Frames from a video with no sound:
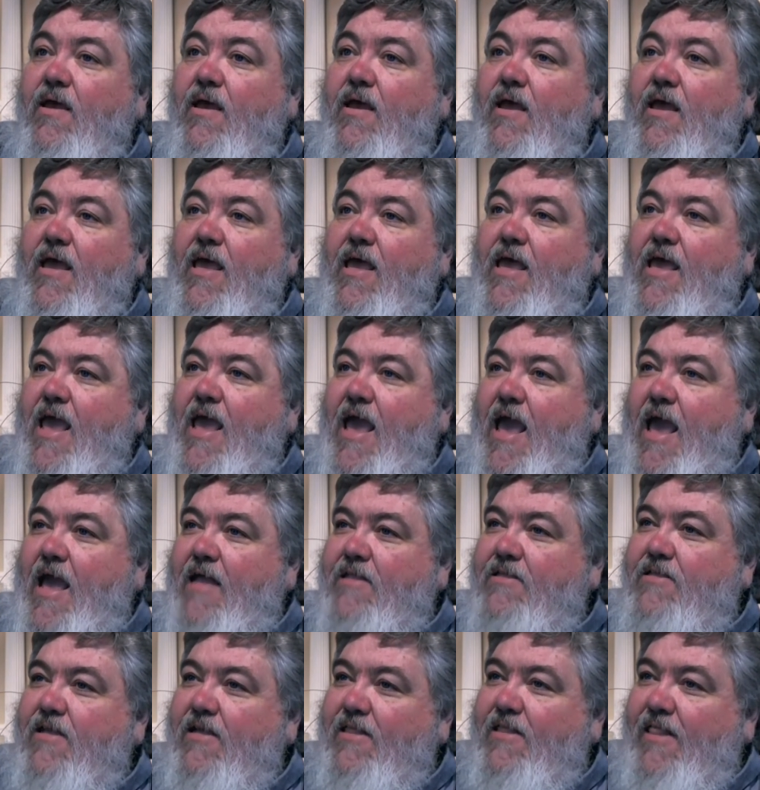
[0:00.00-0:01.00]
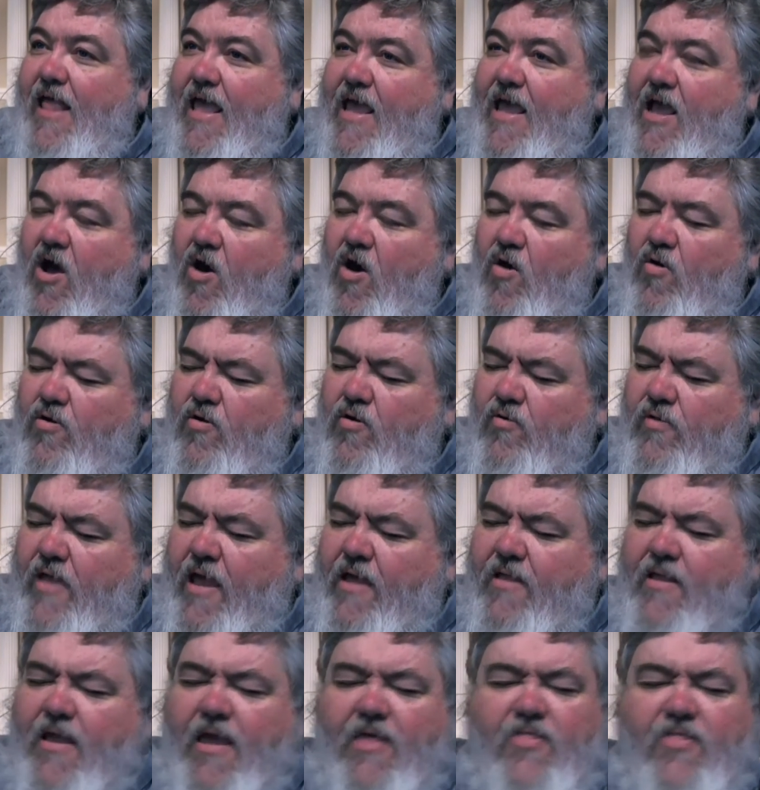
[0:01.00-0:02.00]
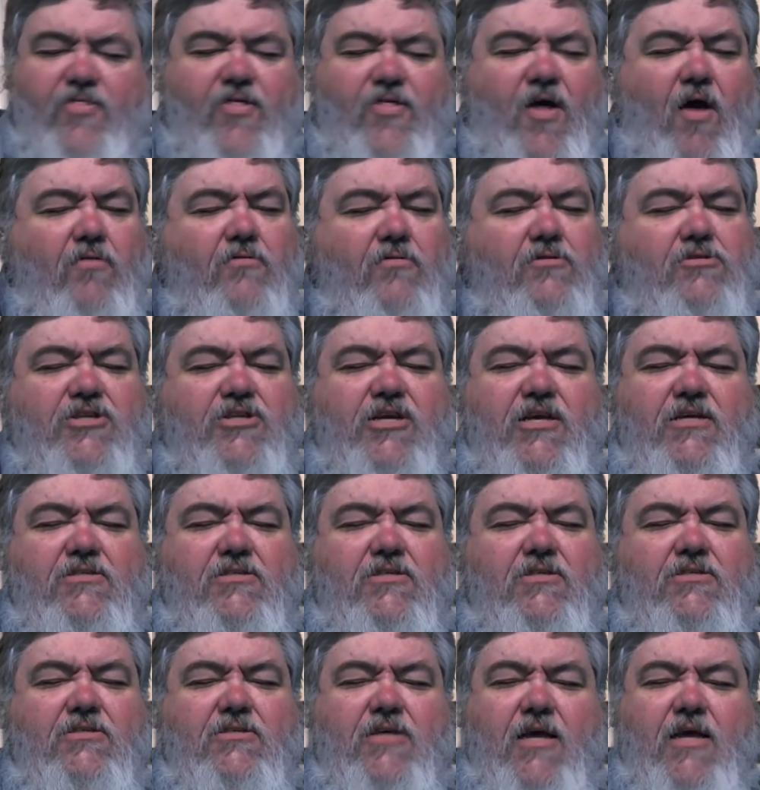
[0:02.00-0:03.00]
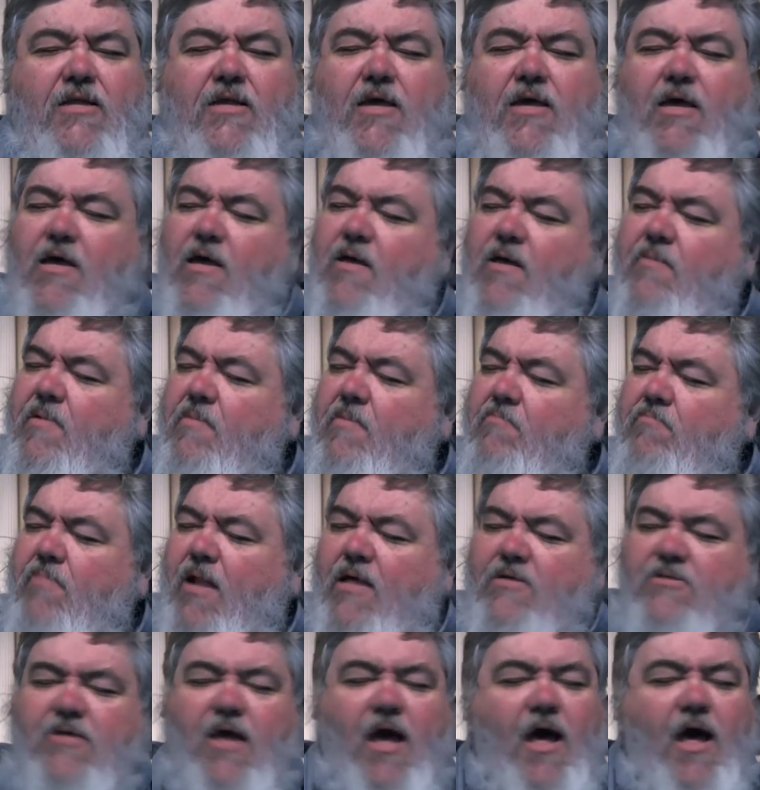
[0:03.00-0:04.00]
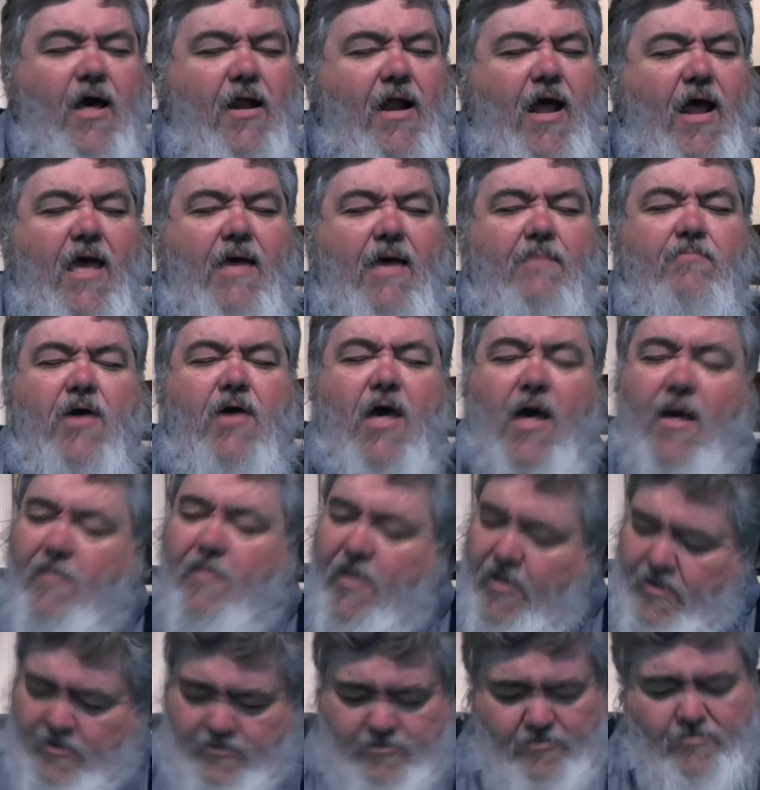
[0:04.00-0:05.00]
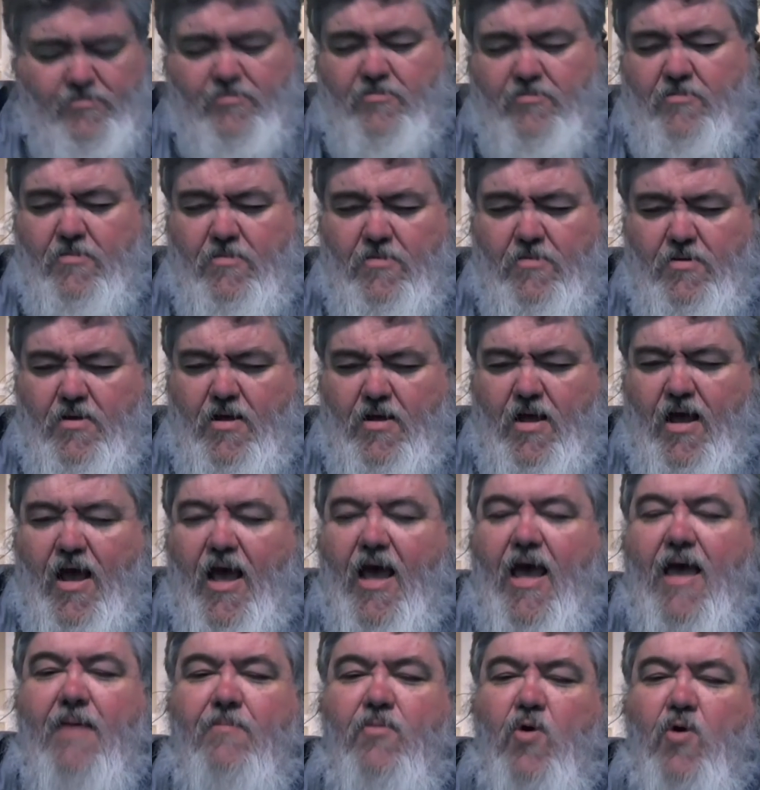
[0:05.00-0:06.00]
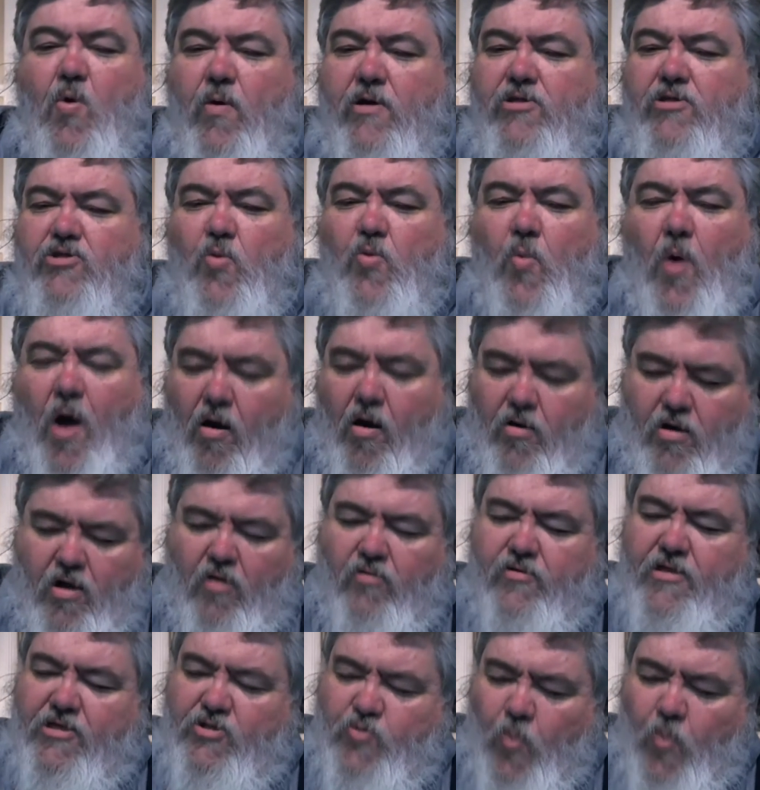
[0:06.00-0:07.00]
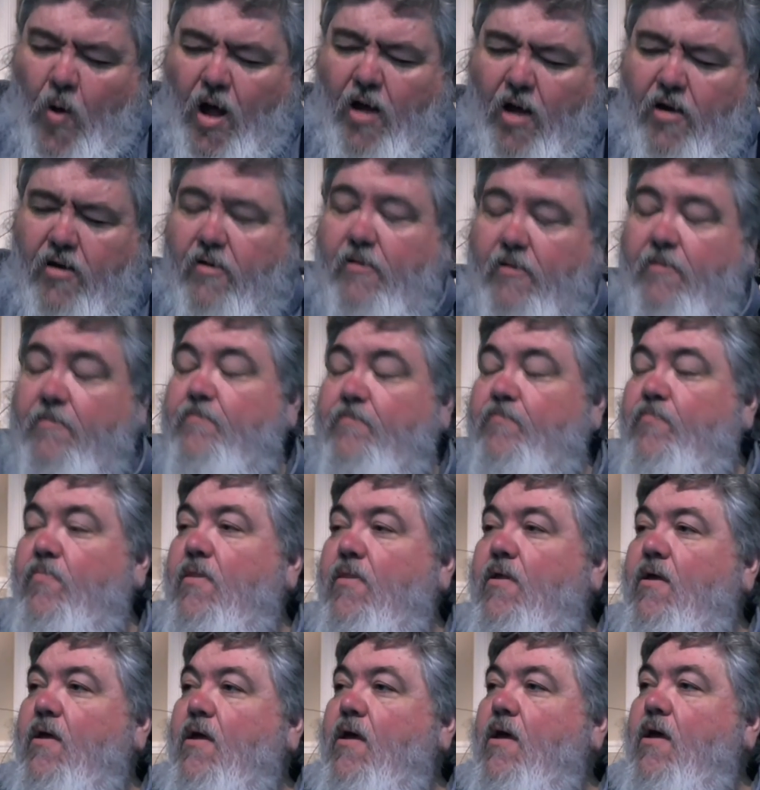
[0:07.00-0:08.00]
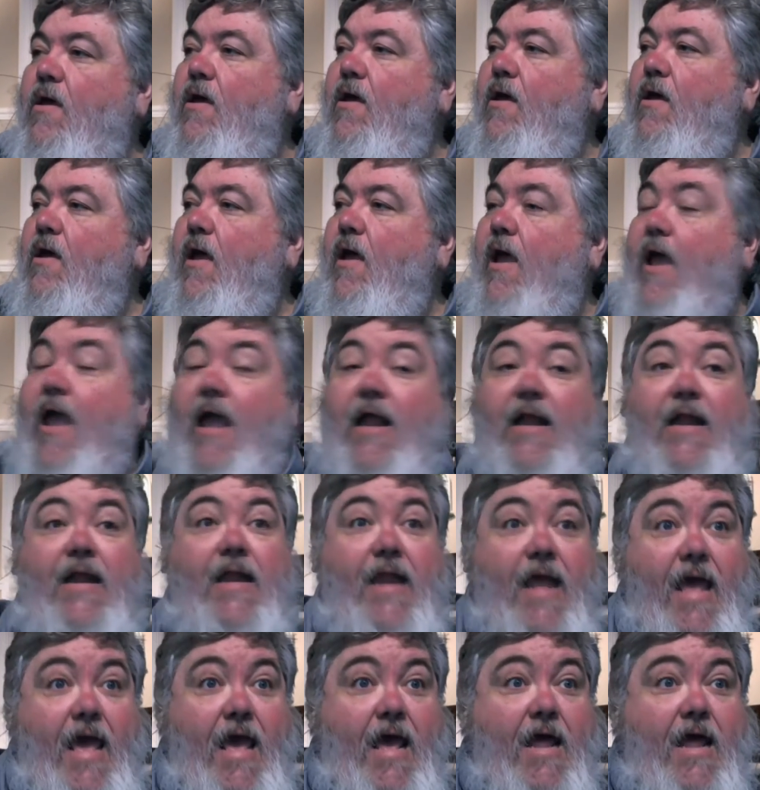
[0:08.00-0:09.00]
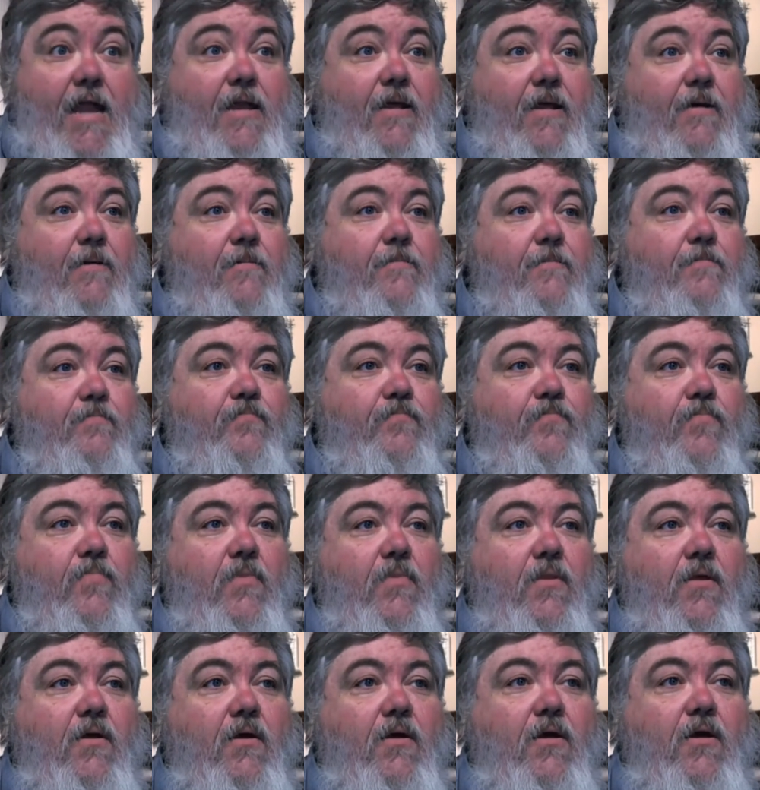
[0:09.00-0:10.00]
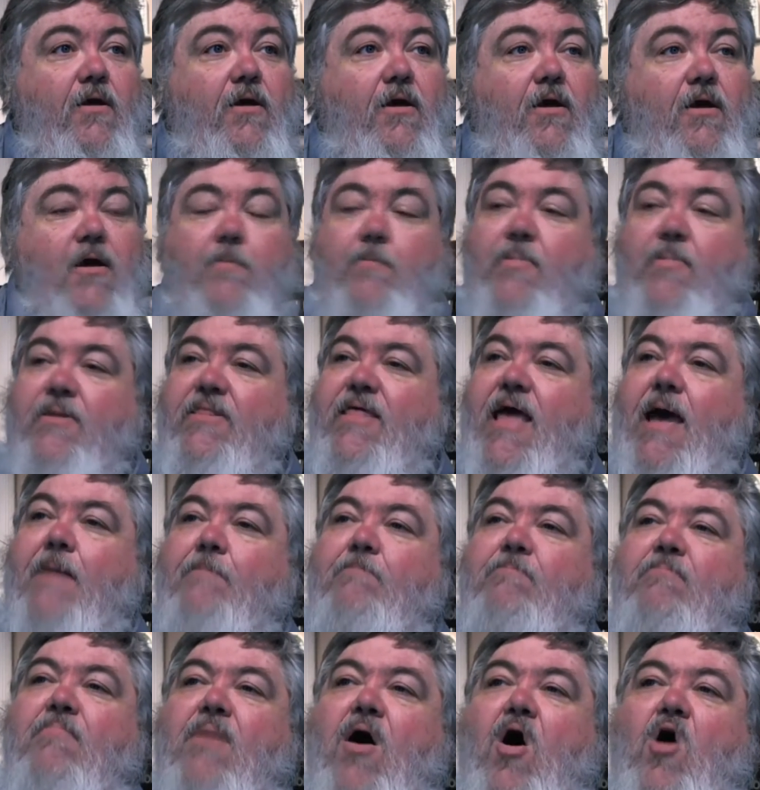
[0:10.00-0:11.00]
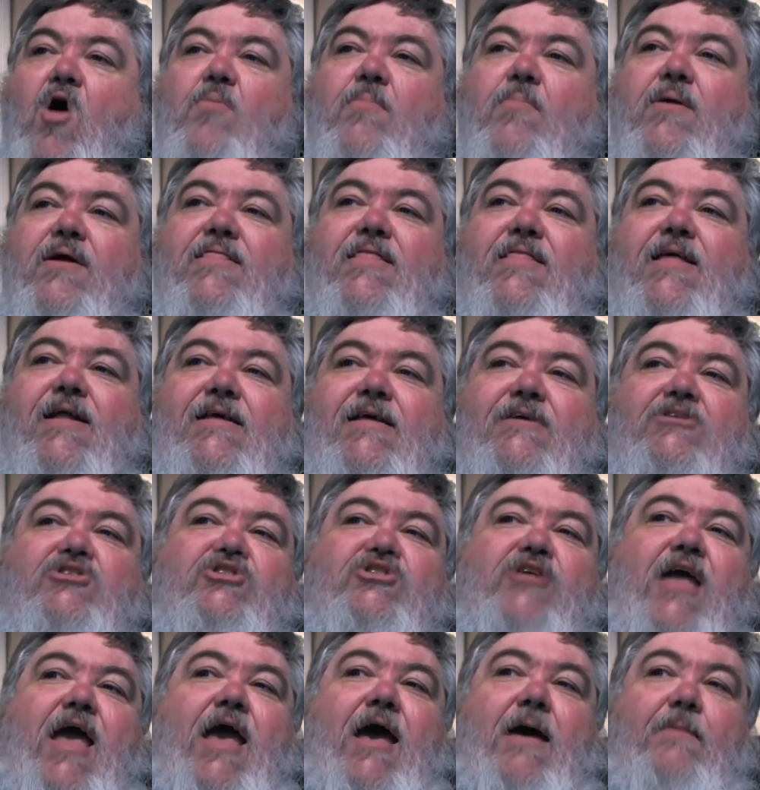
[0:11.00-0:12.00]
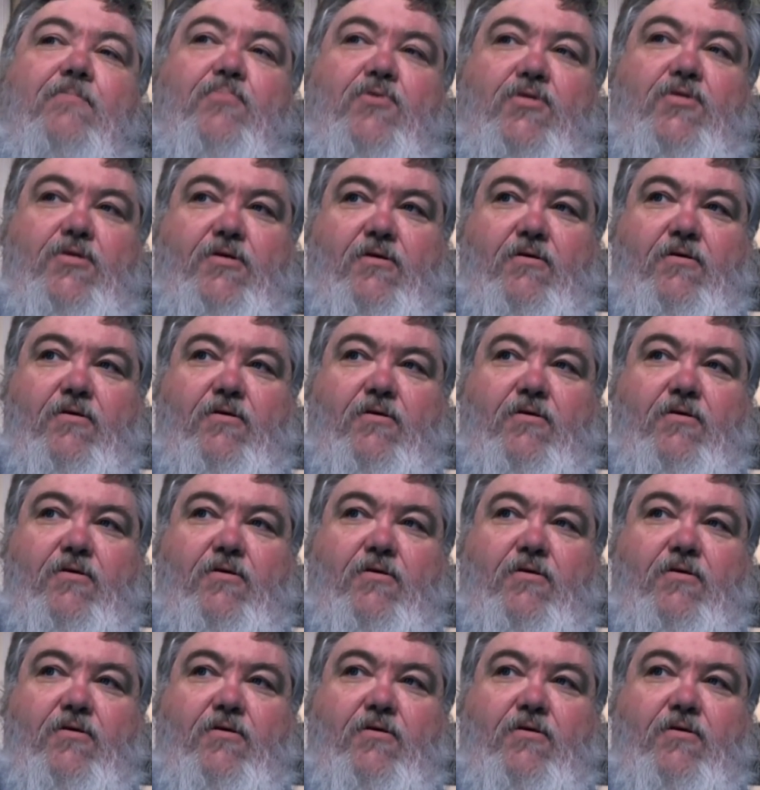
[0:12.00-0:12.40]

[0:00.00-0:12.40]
He had to lay hold on that. He thought Jesus said, come, and bless God, I am coming. I am going to walk on this water. And he did. But that moment that he stepped,